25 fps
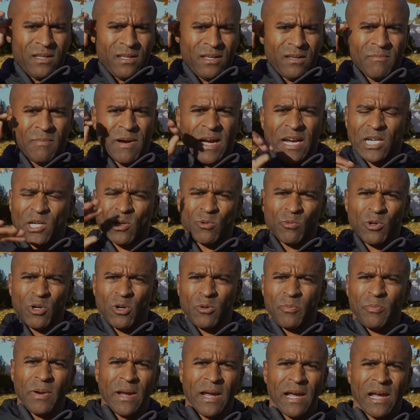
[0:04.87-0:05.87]

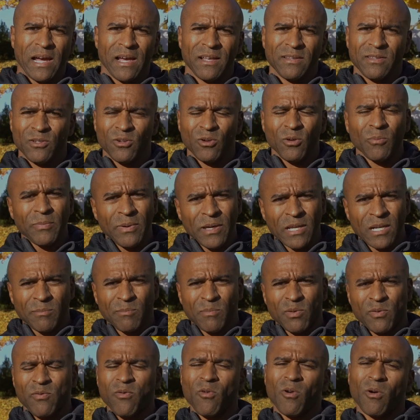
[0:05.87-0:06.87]
career path, you know, being a
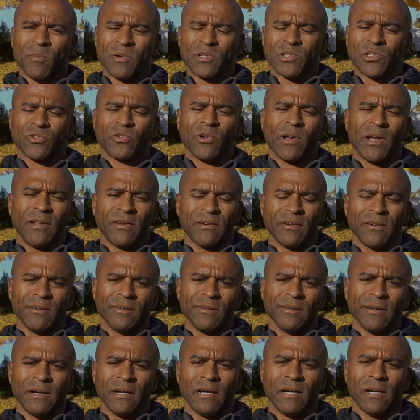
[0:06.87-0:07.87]
performance trainer,
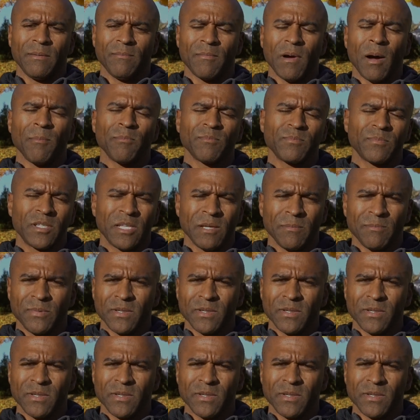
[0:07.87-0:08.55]
I'm